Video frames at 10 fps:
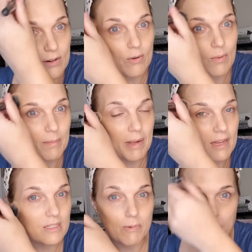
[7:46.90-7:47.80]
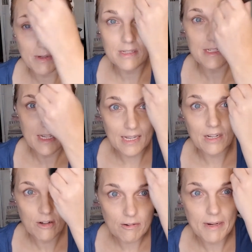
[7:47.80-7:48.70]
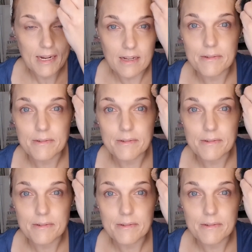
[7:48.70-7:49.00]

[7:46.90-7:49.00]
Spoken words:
when my husband was in Korea.